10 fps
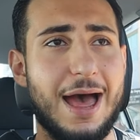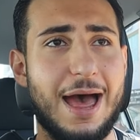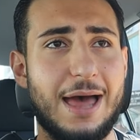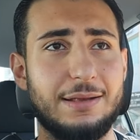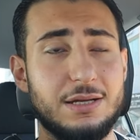
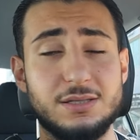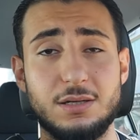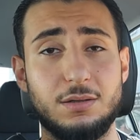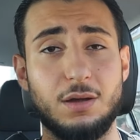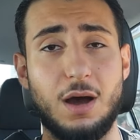And
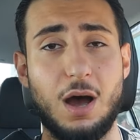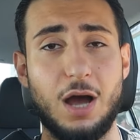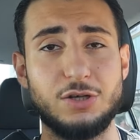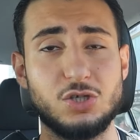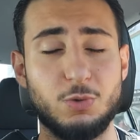listen,
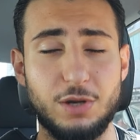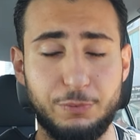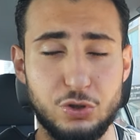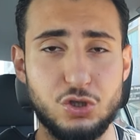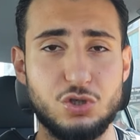I just want to
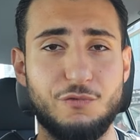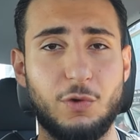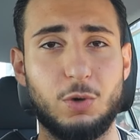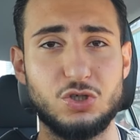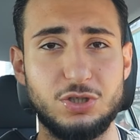appreciate you
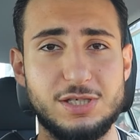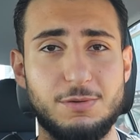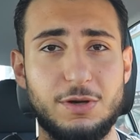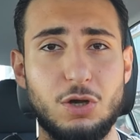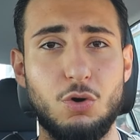for watching this
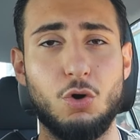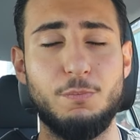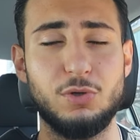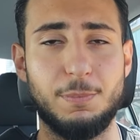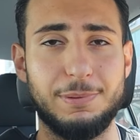video.
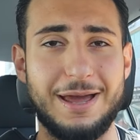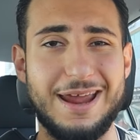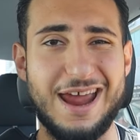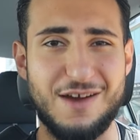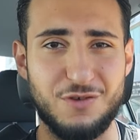Hope you apply
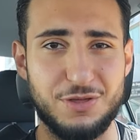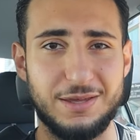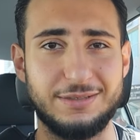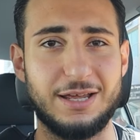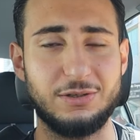
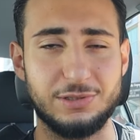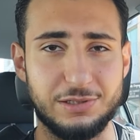everything that you